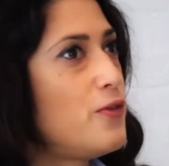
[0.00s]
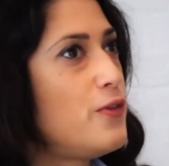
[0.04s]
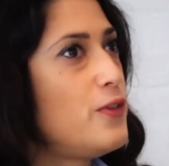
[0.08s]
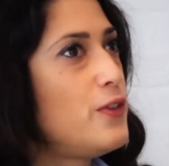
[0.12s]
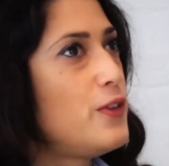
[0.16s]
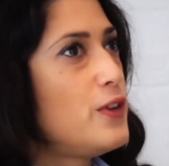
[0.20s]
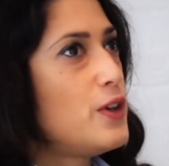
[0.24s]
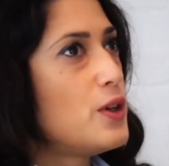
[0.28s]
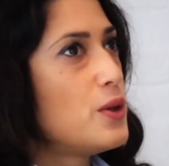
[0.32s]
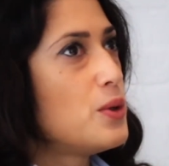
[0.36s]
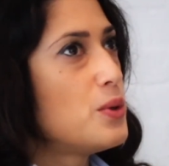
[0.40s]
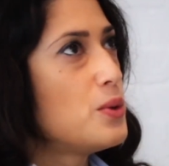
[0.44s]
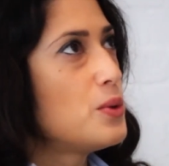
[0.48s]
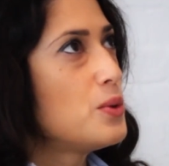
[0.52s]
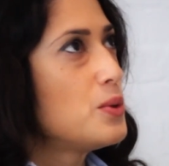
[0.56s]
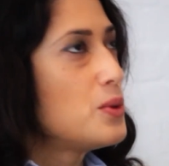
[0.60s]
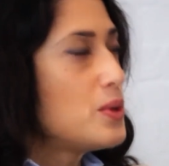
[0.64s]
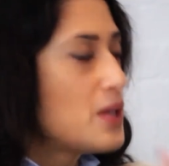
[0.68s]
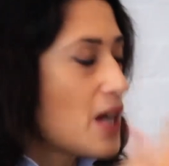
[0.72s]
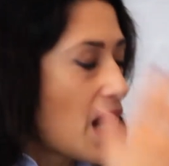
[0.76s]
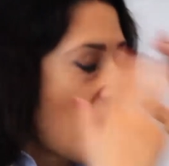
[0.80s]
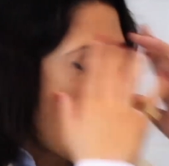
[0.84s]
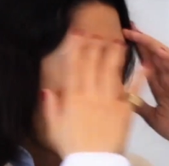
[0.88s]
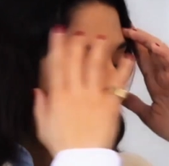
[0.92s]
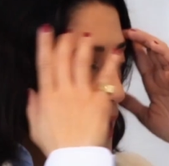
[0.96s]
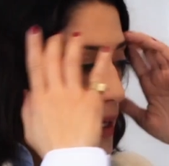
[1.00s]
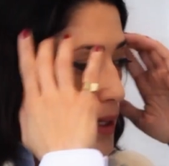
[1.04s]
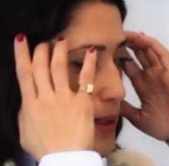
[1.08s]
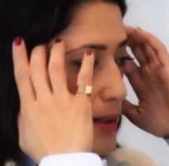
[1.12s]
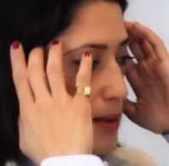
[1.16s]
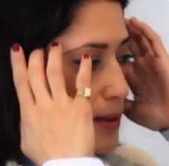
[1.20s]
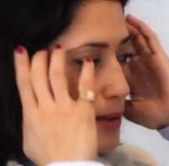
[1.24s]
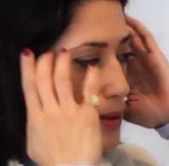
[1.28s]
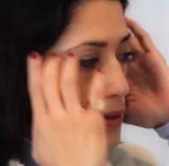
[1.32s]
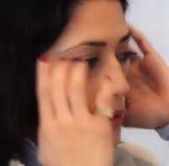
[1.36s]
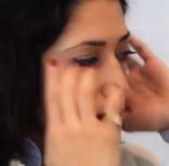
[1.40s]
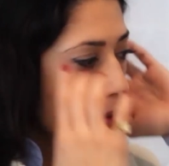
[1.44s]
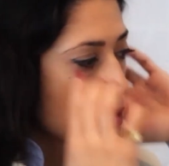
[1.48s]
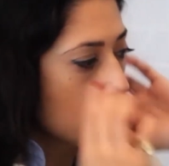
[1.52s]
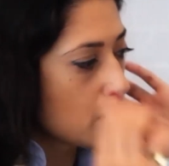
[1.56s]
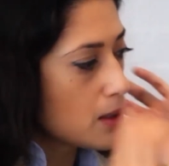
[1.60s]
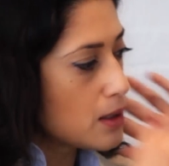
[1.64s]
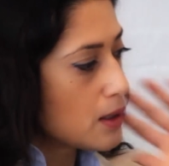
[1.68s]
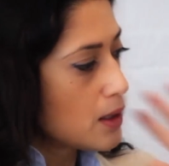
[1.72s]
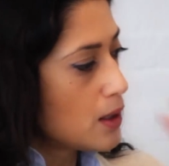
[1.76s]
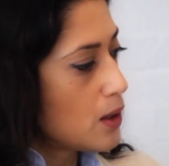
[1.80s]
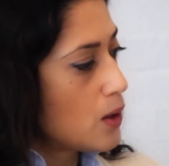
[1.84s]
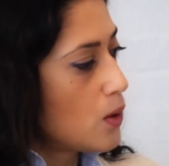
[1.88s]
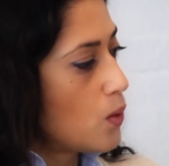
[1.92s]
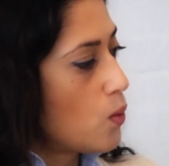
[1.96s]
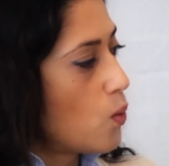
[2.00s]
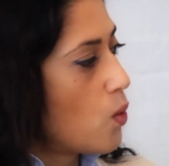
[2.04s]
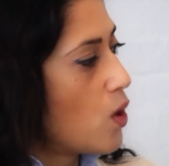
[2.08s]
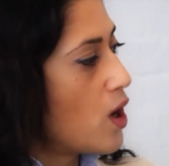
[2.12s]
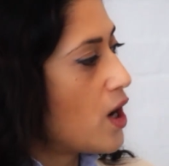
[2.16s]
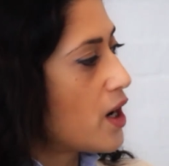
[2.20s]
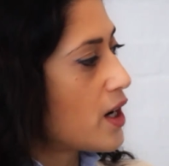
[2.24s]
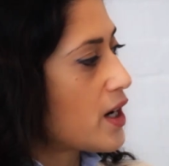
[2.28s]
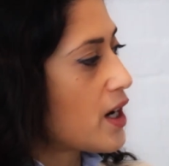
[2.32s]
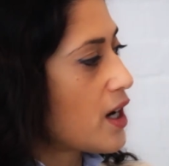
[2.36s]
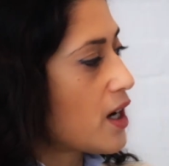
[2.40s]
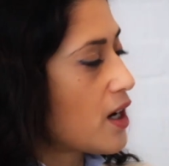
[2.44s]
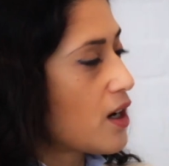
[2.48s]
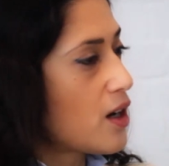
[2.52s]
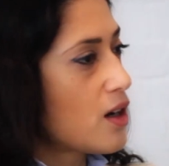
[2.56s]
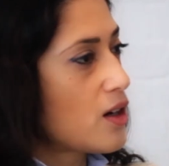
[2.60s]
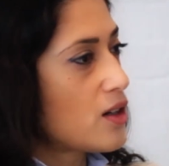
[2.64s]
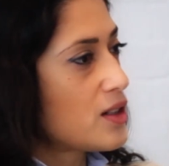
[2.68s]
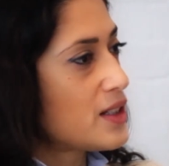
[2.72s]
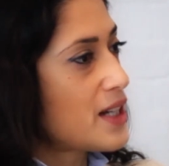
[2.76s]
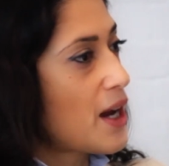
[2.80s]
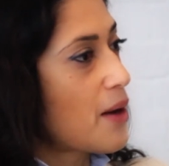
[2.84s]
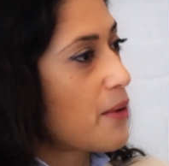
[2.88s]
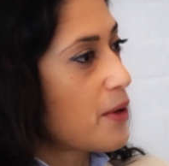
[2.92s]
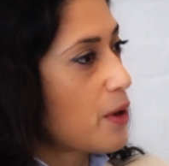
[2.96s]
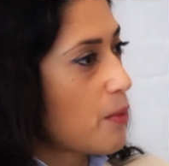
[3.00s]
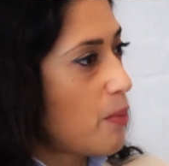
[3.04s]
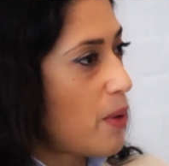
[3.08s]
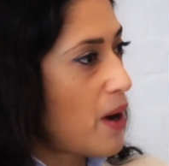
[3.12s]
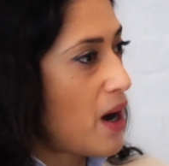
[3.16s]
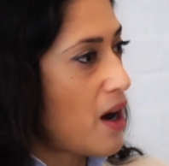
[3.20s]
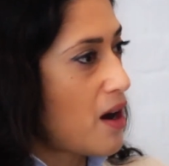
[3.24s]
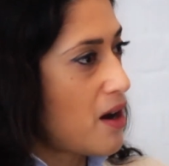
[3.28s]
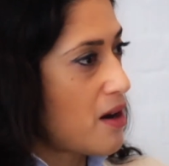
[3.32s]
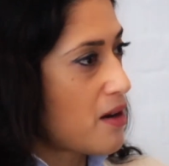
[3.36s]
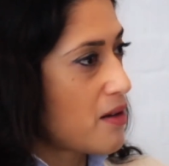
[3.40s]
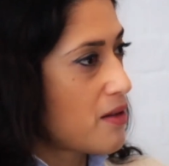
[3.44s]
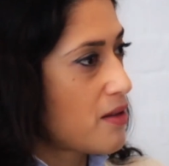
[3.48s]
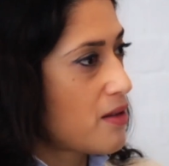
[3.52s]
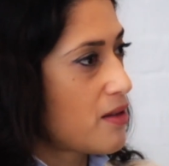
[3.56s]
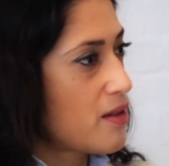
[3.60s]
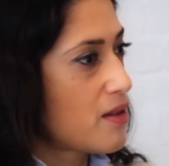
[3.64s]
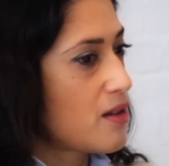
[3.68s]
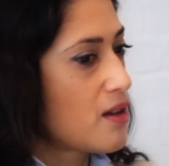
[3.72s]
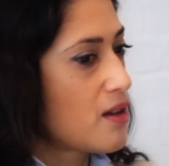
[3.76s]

viewed as working down a path.